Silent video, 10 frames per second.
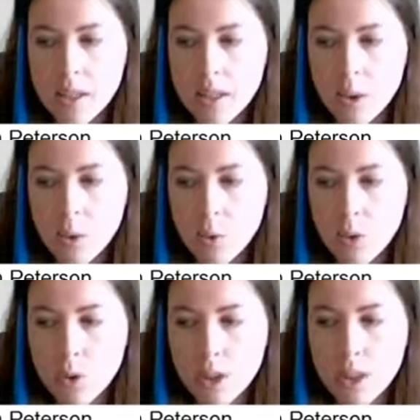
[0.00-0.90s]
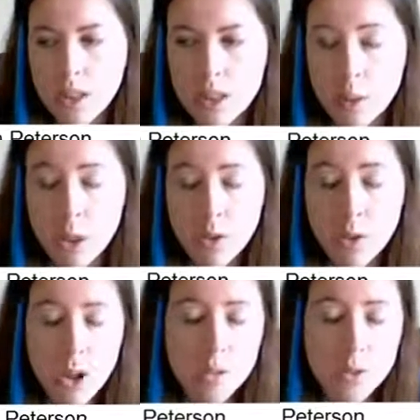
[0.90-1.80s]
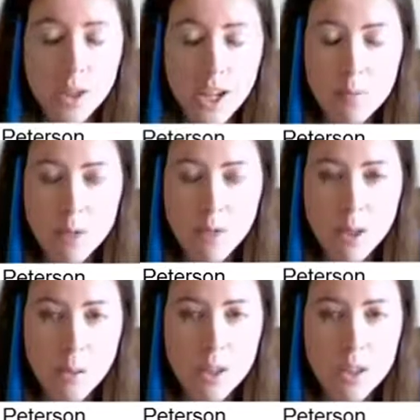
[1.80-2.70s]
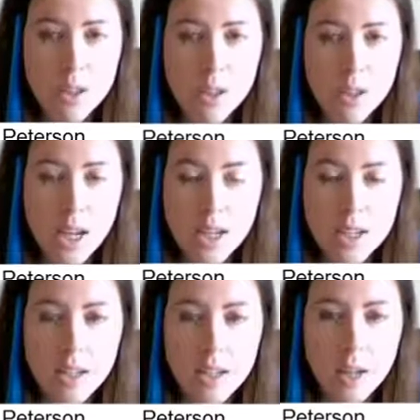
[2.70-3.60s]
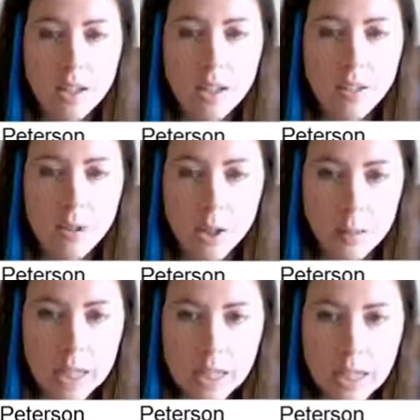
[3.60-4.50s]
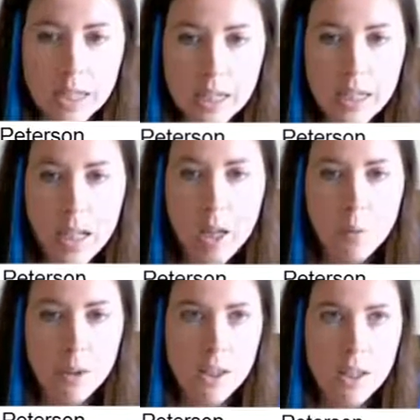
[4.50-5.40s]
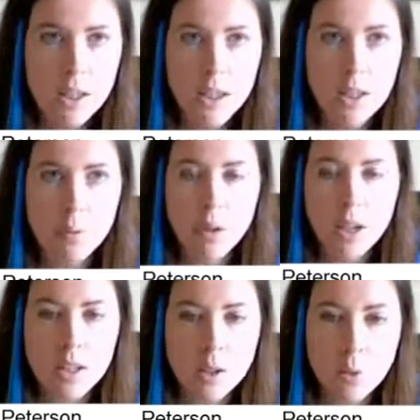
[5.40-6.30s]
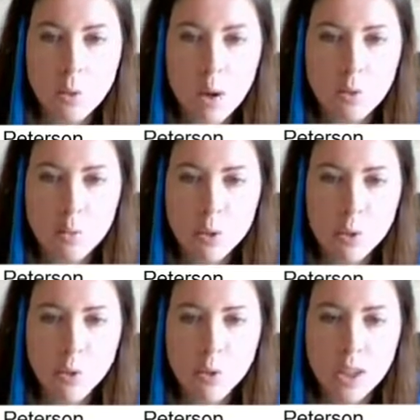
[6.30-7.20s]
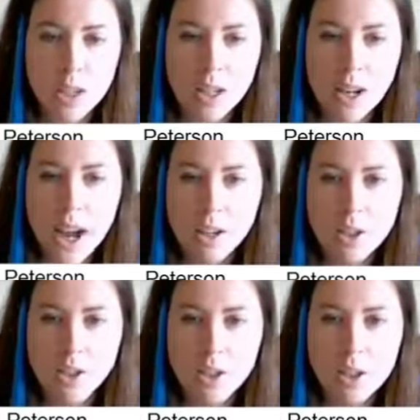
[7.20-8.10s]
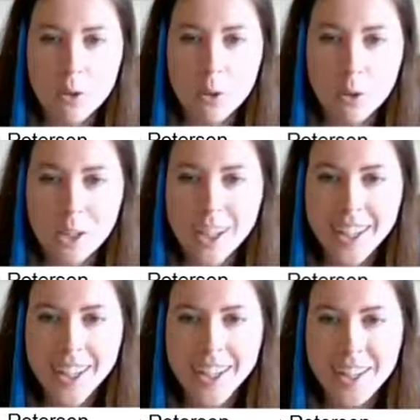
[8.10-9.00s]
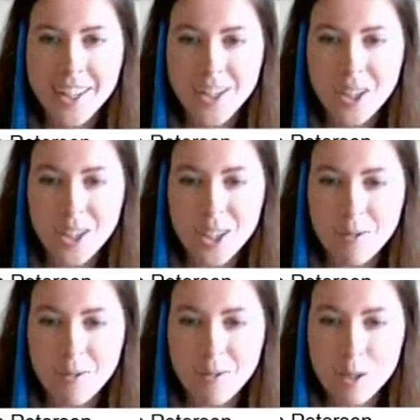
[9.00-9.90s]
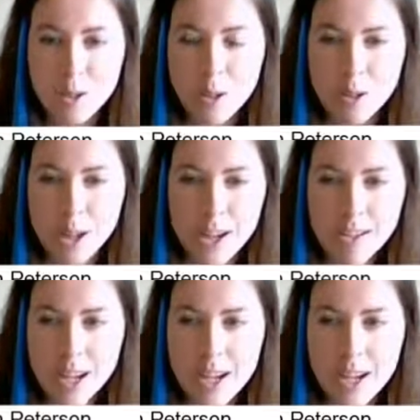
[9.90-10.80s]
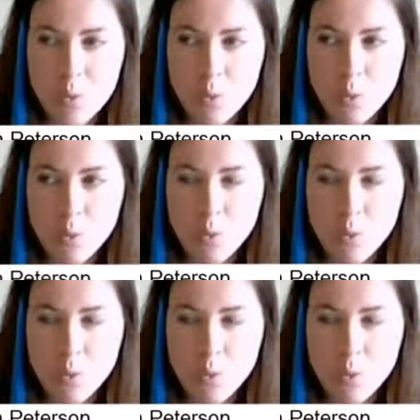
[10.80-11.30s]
you know, they spent a lot of time developing the design at the very beginning, but then they ran into problems with what they could actually do. You know, so they spent a lot of time